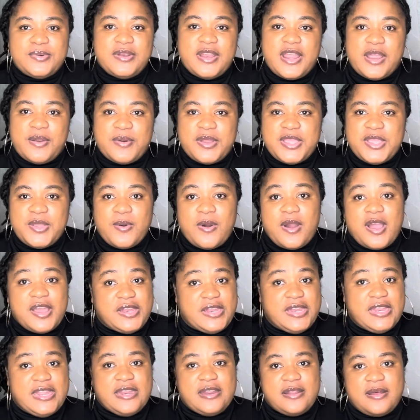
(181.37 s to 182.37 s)
near where you are and you
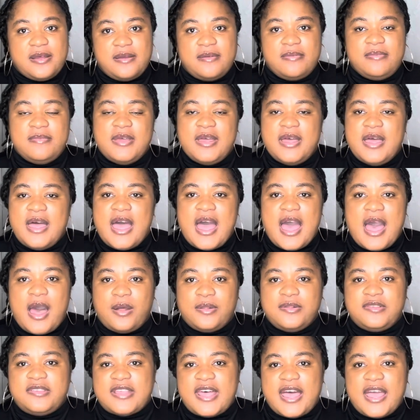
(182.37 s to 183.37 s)
need a
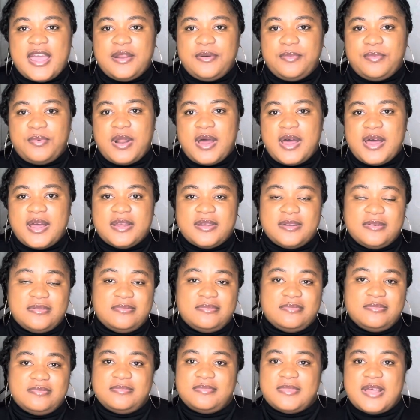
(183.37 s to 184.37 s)
outside rug,
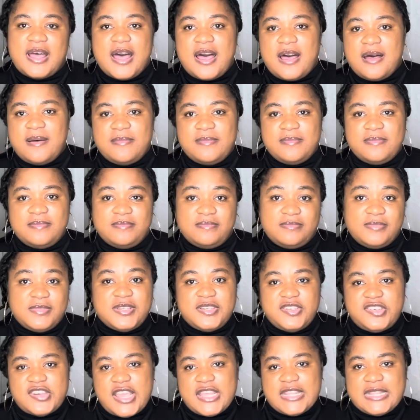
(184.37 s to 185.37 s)
um,
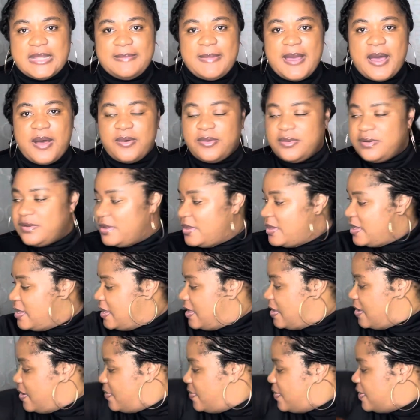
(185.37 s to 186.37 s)
check them out.
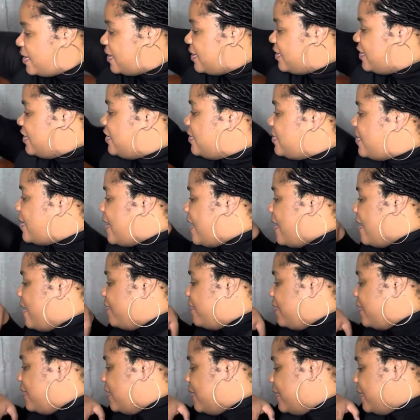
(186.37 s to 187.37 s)
What else do I
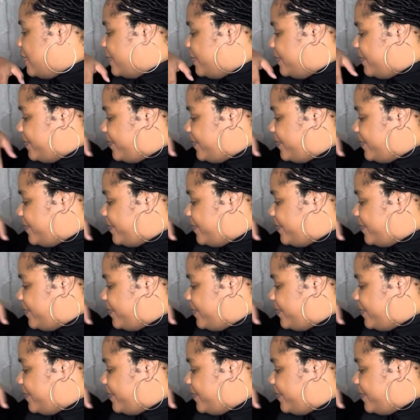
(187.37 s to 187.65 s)
have?